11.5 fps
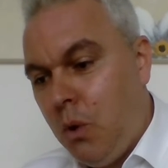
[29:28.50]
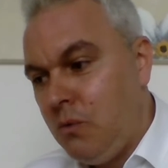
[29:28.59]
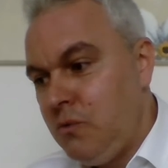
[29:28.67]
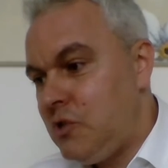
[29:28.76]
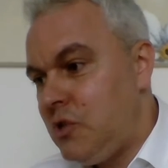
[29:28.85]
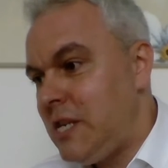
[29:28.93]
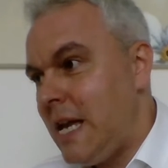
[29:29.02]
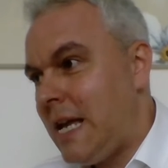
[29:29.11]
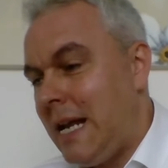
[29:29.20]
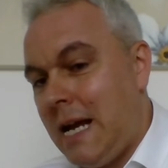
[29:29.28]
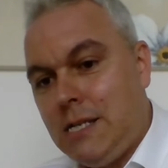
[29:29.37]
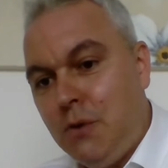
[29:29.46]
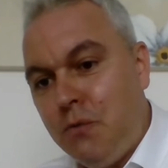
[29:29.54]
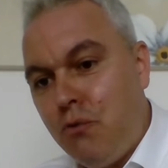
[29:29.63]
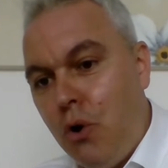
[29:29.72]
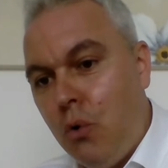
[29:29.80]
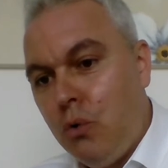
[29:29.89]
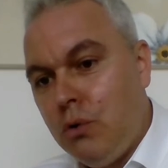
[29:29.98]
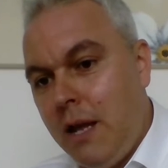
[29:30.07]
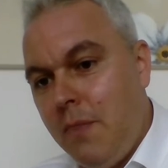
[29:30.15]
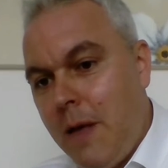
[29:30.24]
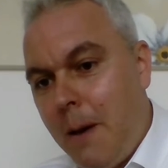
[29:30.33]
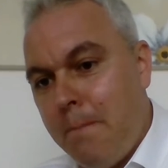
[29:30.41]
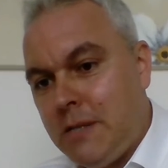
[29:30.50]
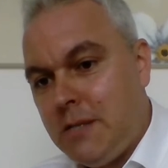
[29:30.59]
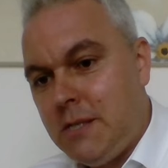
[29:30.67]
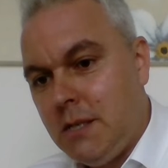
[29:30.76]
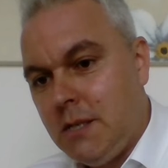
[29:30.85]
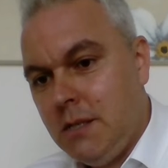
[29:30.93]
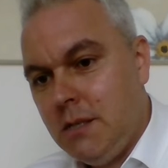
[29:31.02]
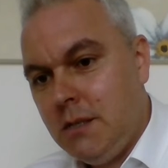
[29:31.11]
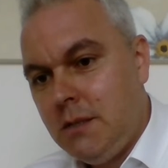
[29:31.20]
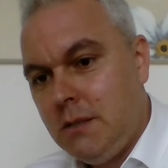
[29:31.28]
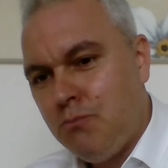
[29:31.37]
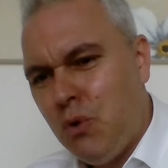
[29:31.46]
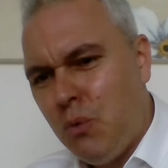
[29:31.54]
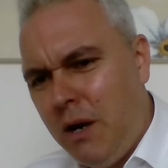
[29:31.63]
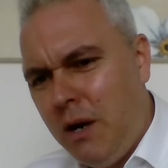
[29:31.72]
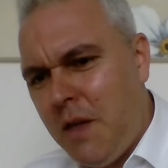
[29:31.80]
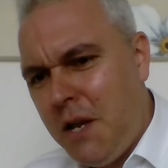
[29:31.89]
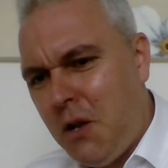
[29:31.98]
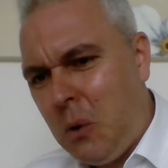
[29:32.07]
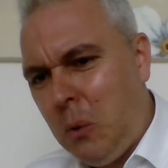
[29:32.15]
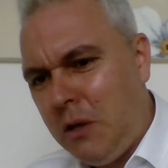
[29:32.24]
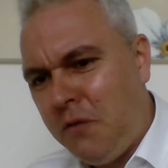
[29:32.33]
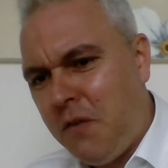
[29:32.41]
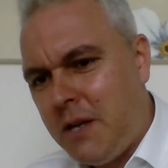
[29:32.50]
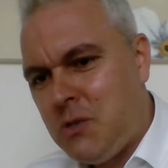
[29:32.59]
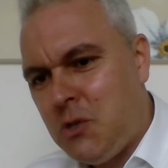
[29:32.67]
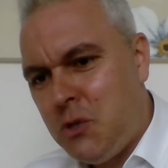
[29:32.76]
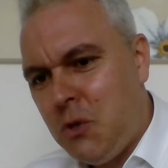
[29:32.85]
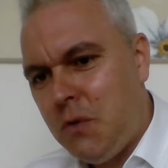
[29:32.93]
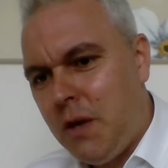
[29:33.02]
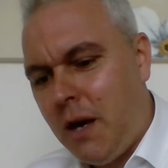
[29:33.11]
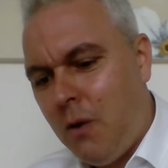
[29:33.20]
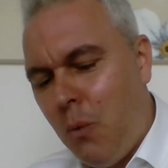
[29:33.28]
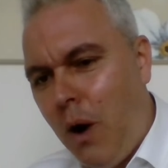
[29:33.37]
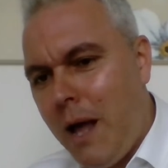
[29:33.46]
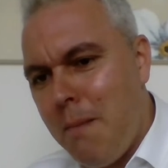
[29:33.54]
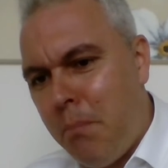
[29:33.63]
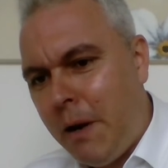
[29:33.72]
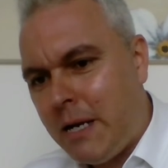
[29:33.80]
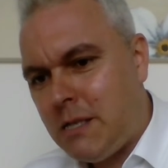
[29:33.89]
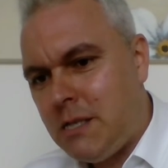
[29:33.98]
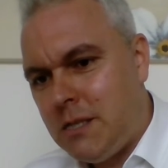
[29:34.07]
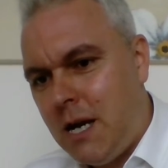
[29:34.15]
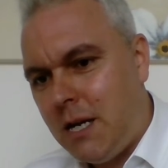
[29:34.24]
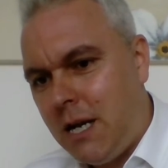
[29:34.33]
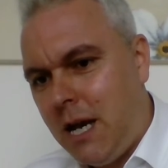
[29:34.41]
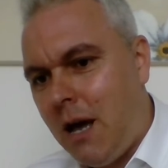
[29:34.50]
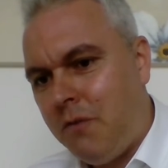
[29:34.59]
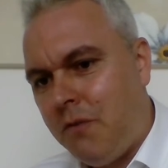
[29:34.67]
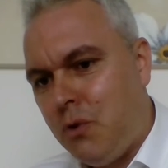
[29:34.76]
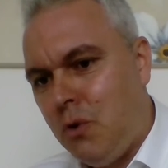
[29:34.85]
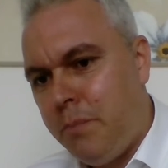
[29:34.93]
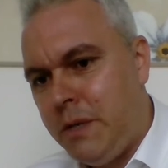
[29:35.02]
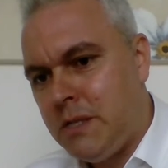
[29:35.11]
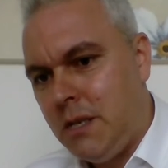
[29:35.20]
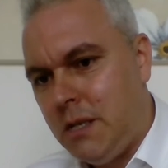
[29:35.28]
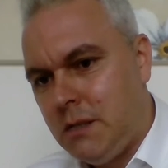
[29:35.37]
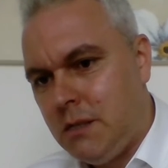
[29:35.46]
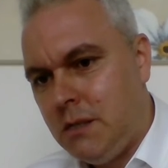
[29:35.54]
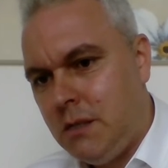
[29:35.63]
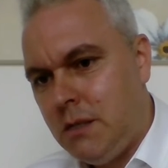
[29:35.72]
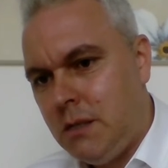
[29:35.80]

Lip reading: wants to take an active role in that business? But what if they're not qualified to do that? What impact is that going to have on your business?